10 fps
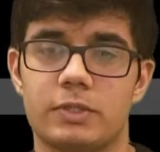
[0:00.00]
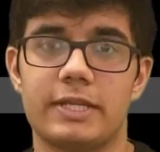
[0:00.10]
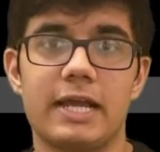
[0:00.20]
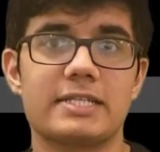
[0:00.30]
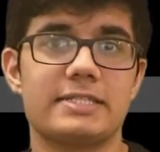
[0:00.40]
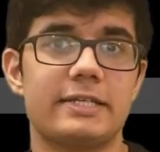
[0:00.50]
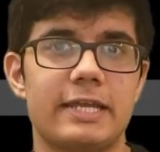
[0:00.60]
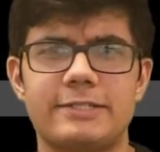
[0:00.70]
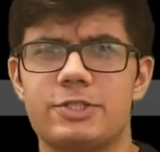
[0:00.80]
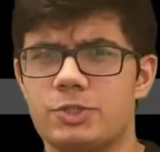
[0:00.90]
casting a
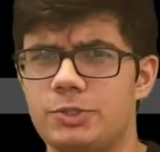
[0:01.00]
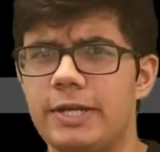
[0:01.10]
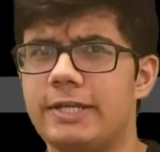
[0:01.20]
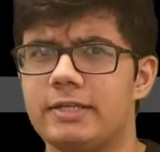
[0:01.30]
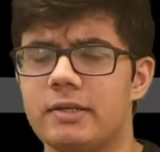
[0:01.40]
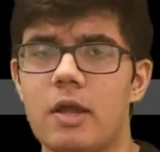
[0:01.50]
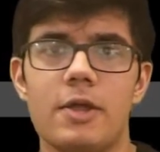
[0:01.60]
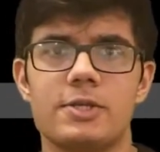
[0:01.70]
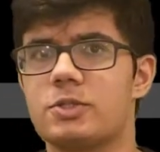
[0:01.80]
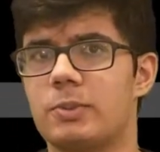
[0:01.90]
string
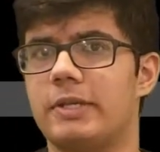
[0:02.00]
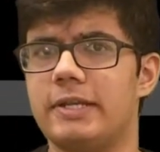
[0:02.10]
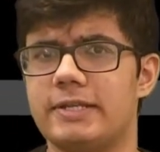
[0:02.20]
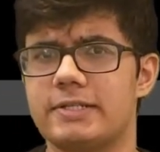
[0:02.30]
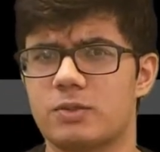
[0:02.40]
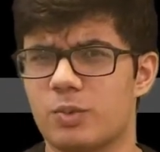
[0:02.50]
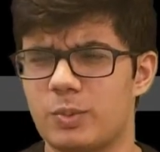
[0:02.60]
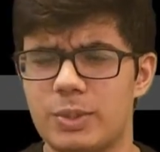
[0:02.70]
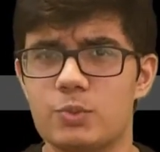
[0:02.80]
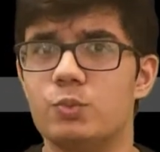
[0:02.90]
to an int when
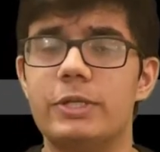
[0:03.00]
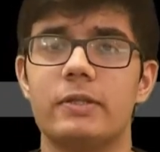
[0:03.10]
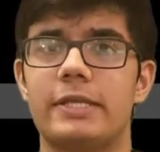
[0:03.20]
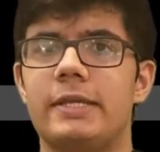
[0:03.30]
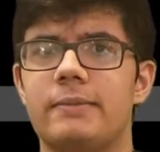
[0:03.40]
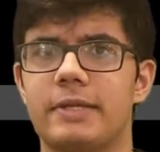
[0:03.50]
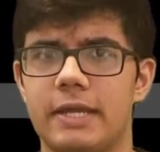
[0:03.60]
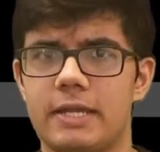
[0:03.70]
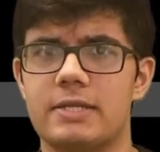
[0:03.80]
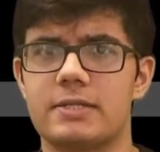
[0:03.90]
we really
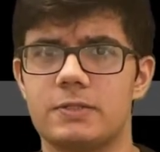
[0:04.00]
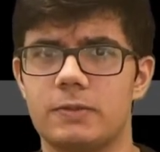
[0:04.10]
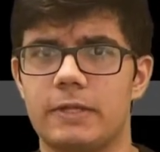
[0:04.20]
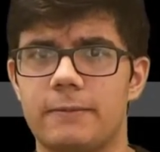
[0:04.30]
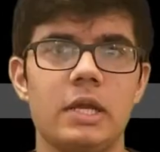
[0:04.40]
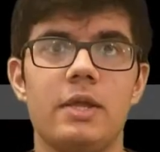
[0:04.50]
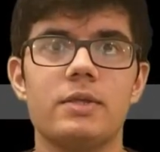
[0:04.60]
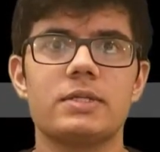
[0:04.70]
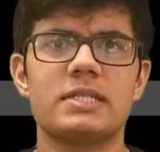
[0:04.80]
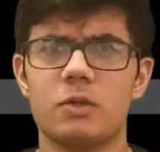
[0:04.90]
can't do that.
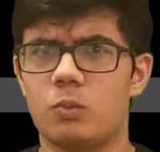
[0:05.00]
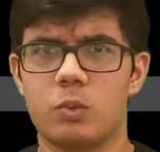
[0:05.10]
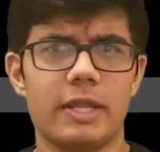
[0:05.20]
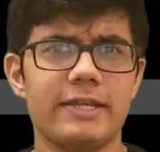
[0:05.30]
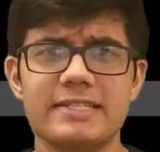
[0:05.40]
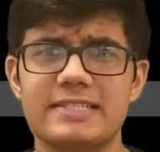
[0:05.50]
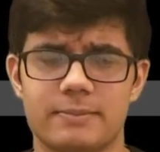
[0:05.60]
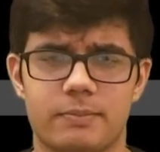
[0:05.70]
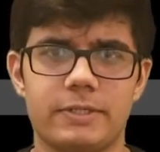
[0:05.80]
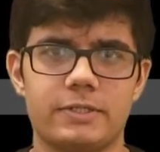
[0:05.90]
So what I can
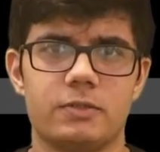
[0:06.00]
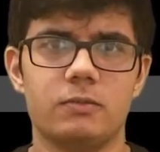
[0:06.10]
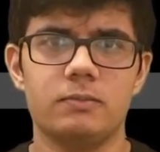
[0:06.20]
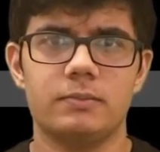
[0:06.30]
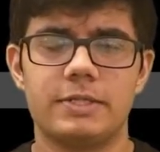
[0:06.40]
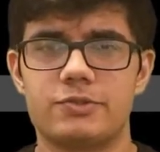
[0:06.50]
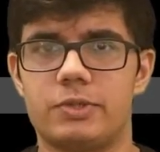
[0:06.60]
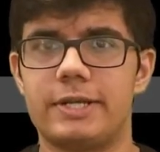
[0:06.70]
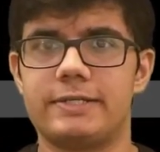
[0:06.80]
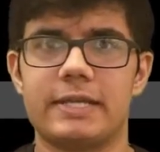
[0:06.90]
simply do is
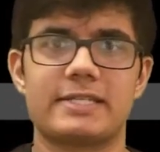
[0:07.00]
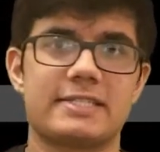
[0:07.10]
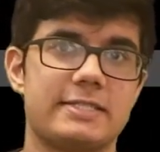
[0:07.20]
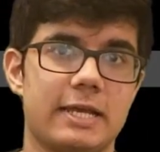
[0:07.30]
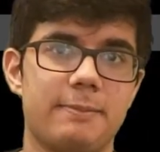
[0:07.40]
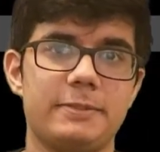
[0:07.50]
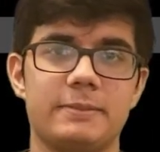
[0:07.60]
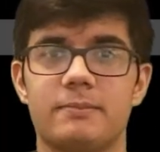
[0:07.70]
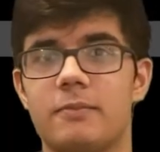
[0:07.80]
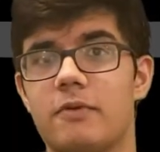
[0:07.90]
write except
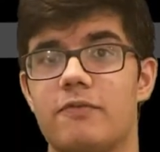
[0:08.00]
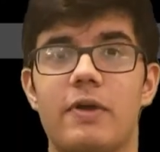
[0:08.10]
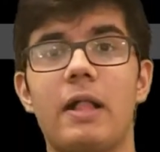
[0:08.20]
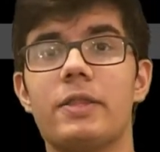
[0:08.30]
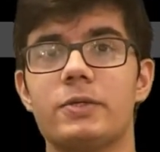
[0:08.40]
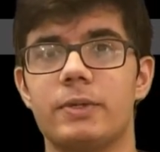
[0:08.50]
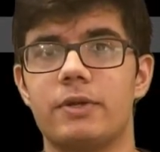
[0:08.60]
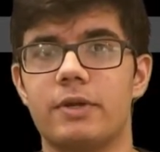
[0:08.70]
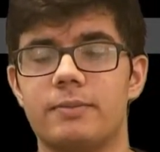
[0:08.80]
value error.